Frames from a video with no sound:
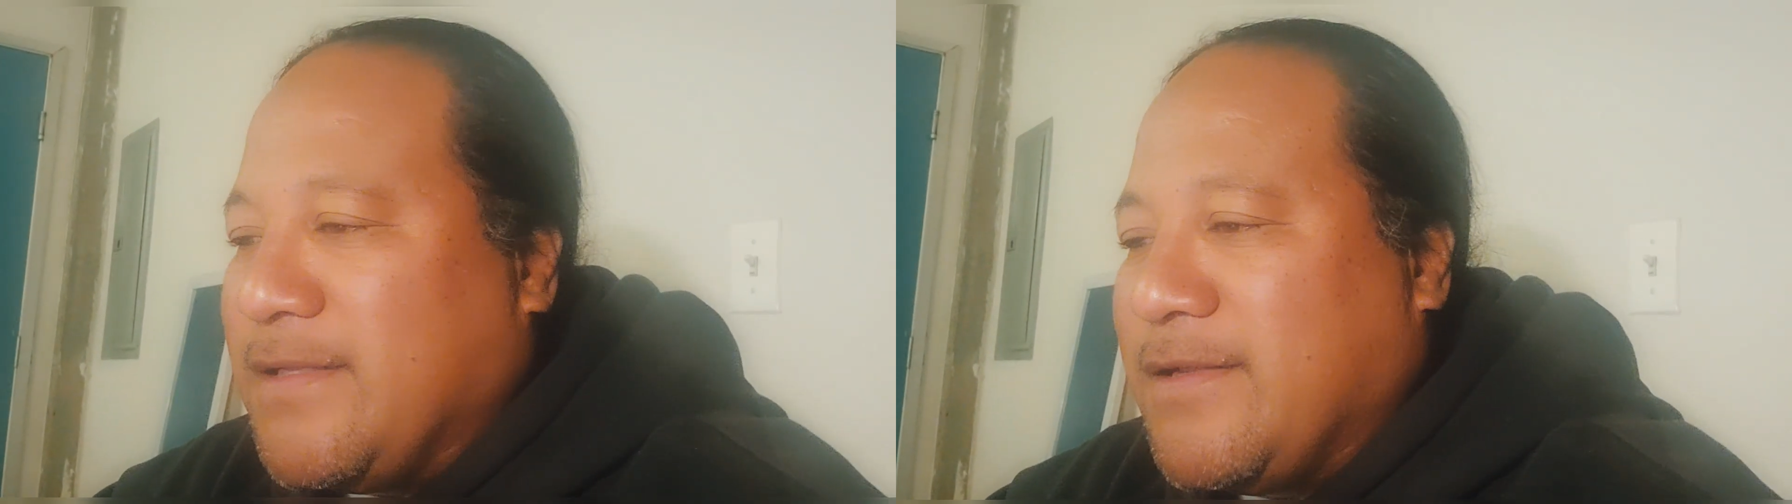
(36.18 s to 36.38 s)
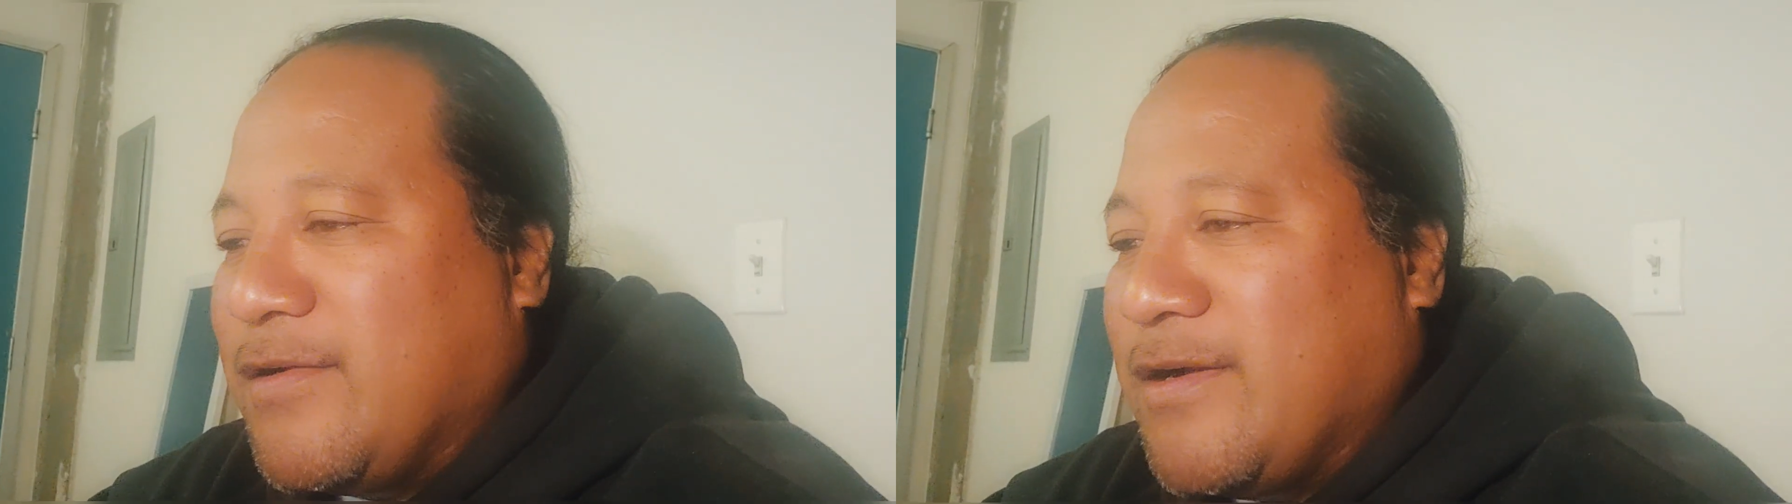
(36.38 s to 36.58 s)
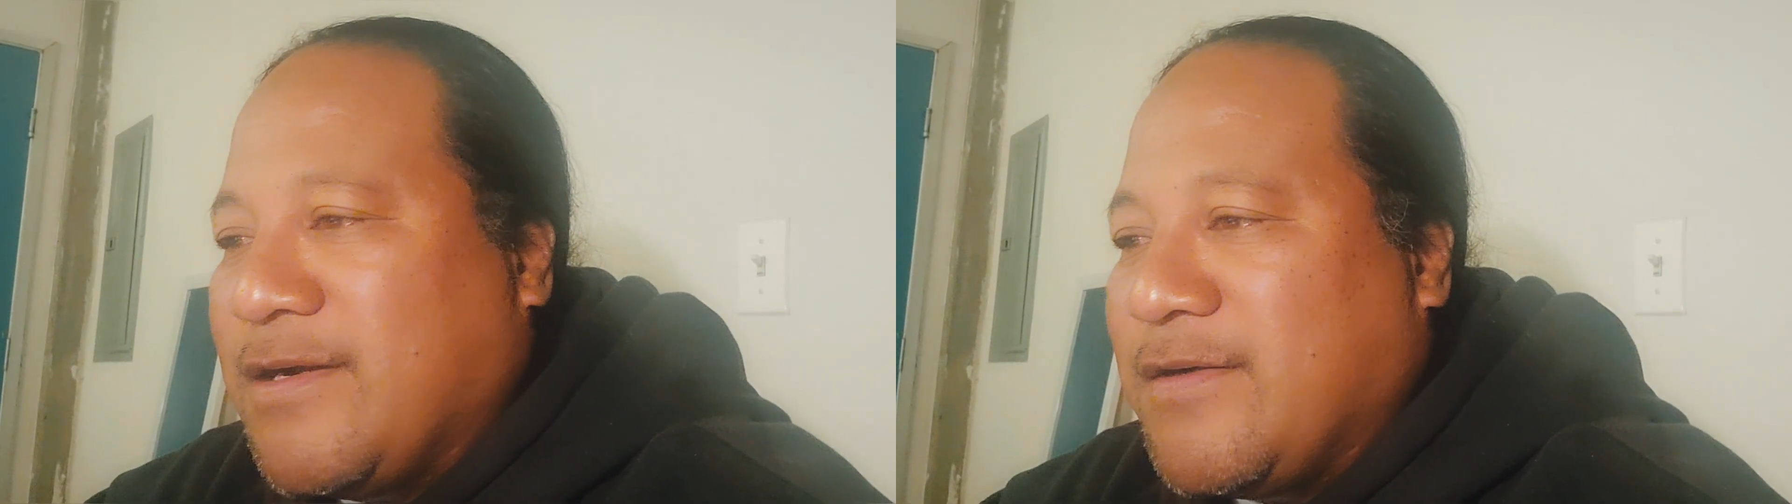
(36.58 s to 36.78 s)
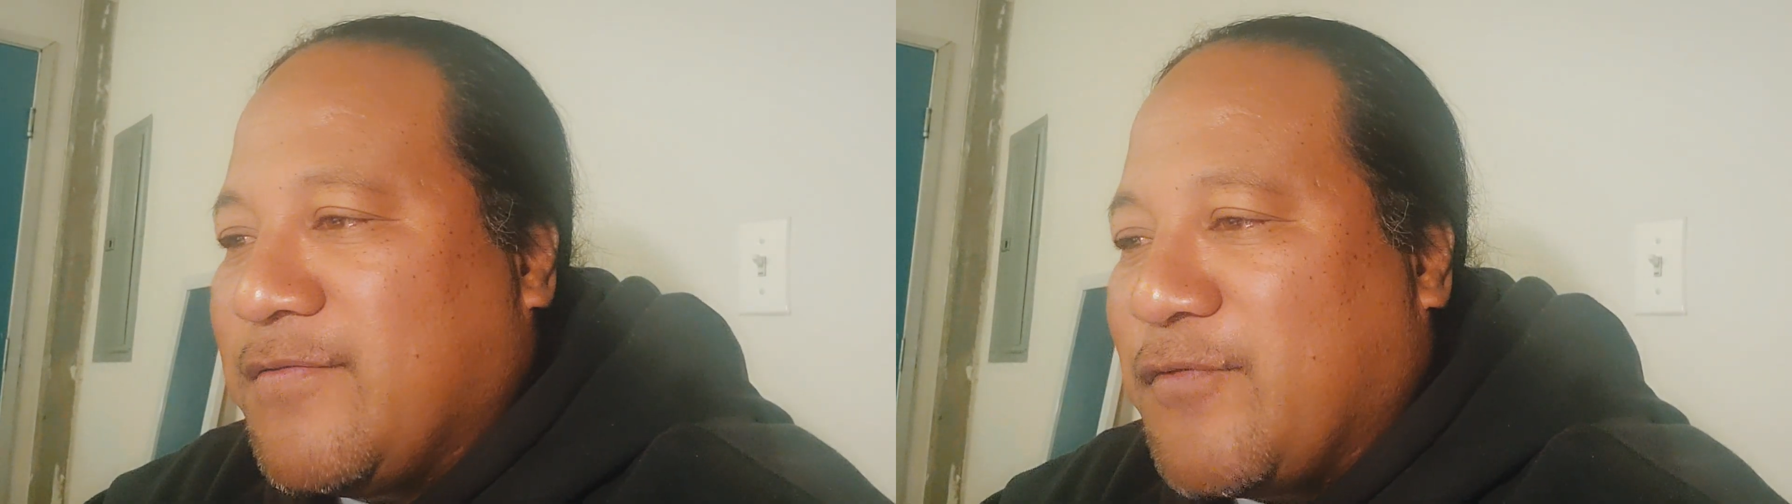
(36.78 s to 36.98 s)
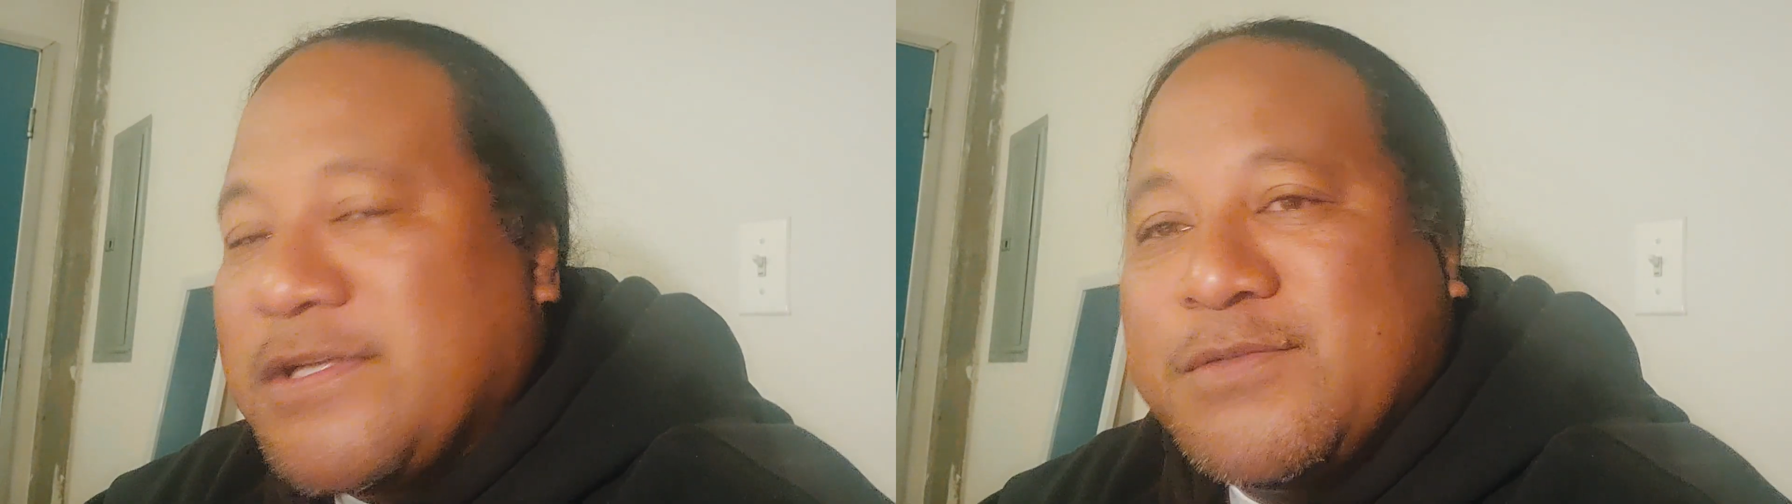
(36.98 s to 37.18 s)
There are
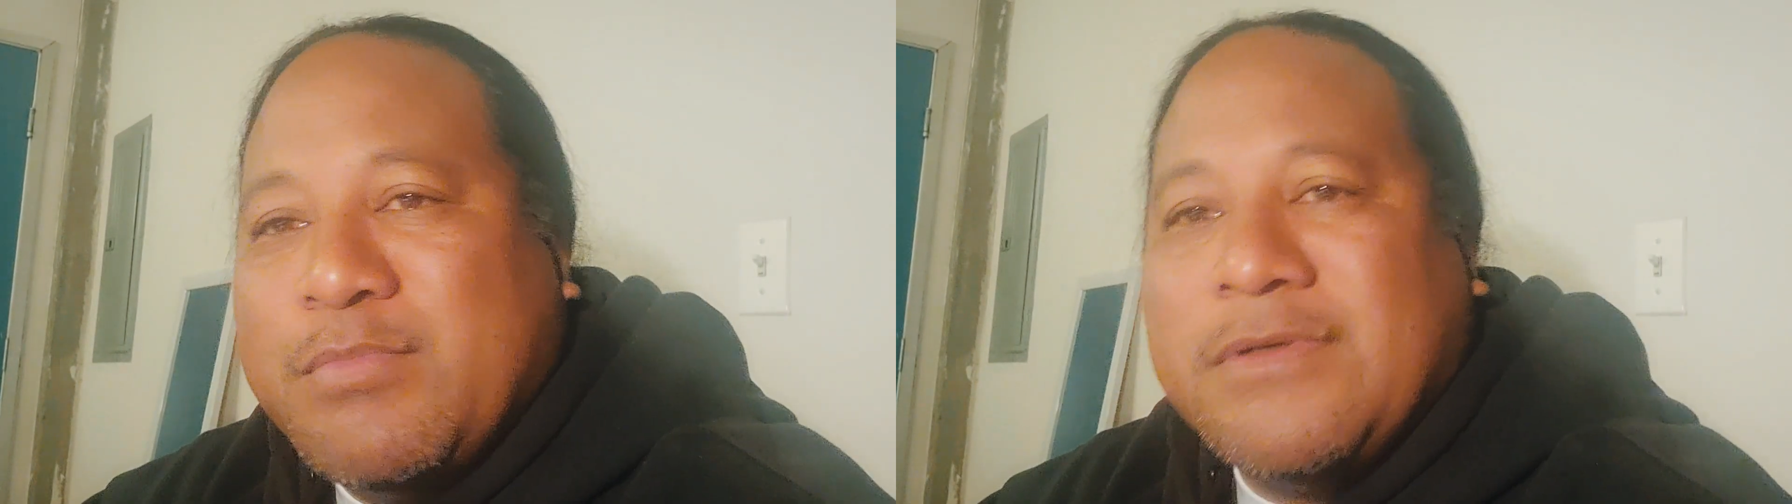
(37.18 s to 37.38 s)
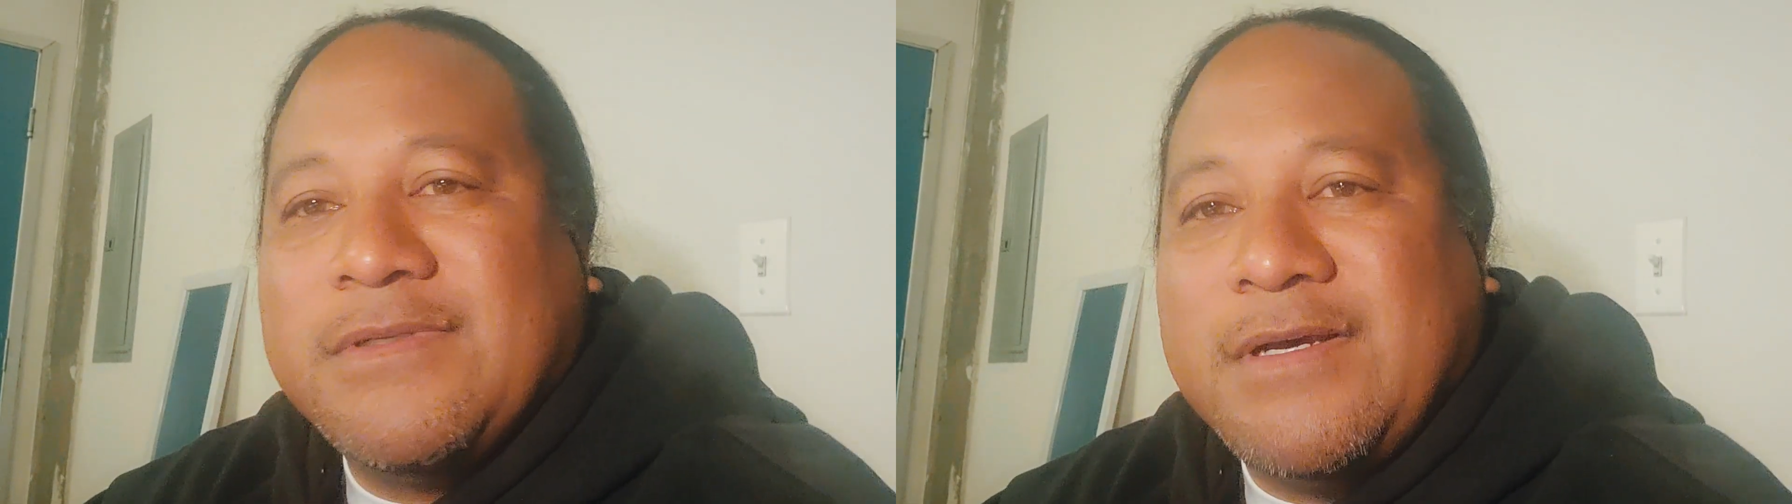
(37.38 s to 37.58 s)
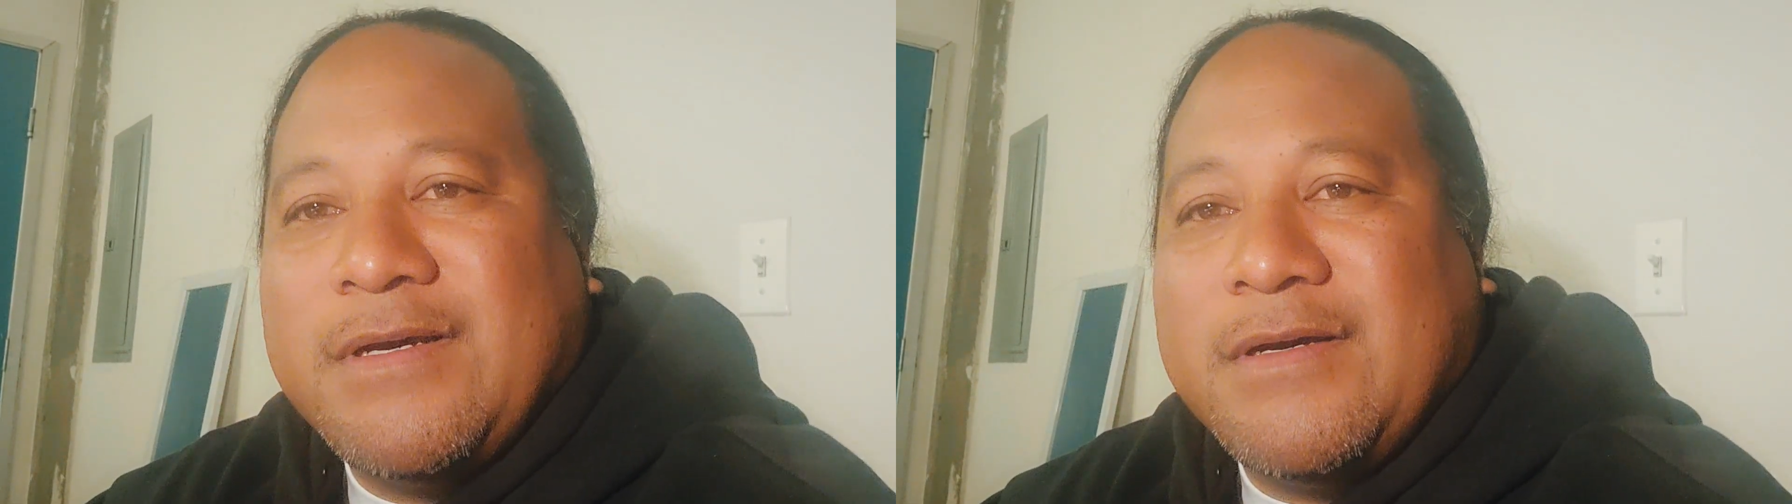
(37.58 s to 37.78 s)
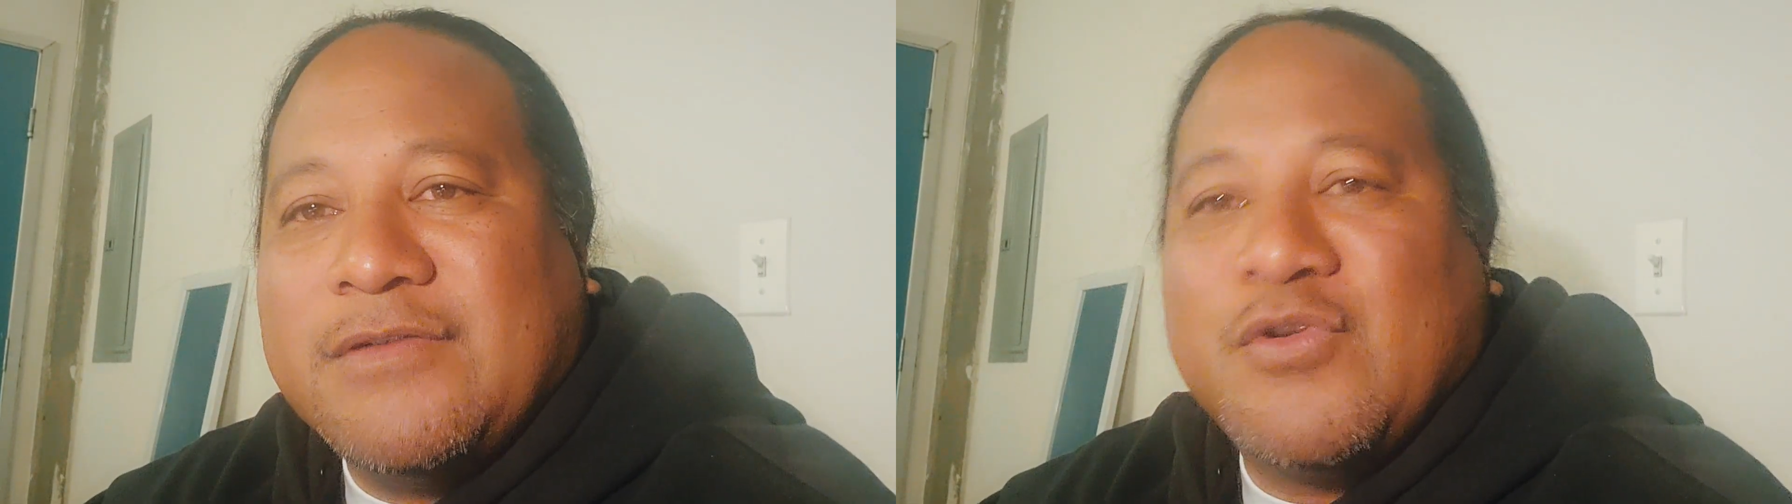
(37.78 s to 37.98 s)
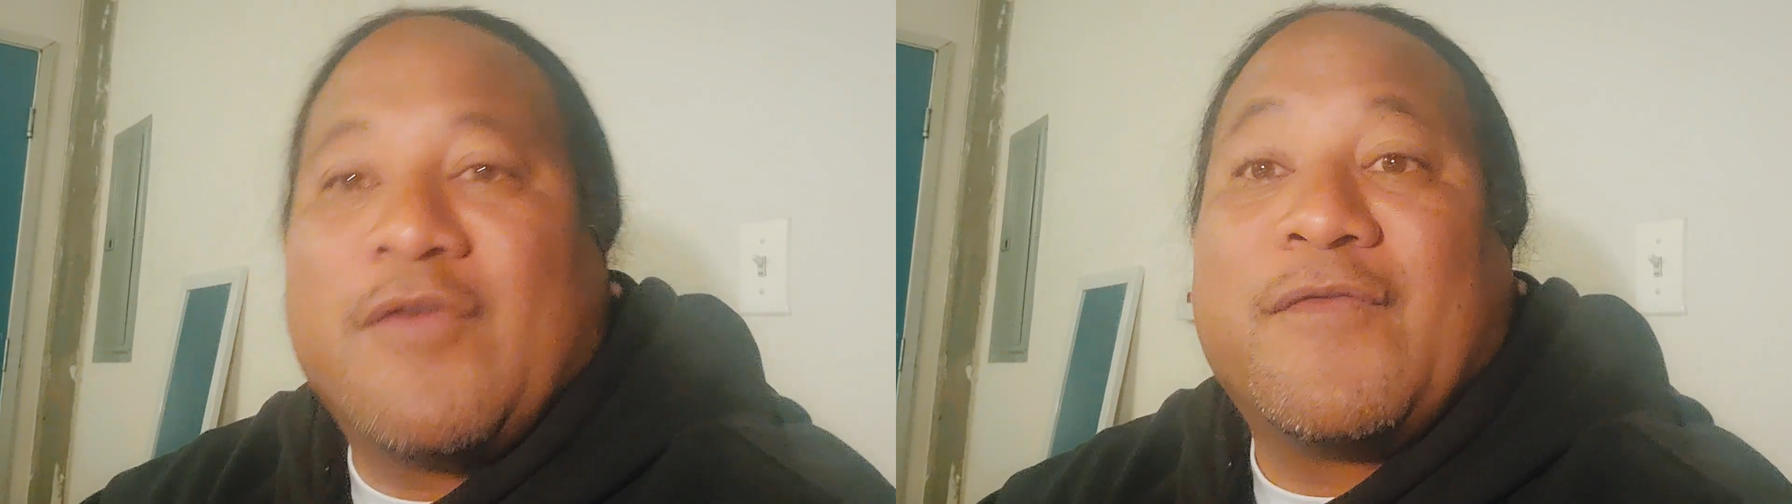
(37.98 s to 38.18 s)
French bulldogs or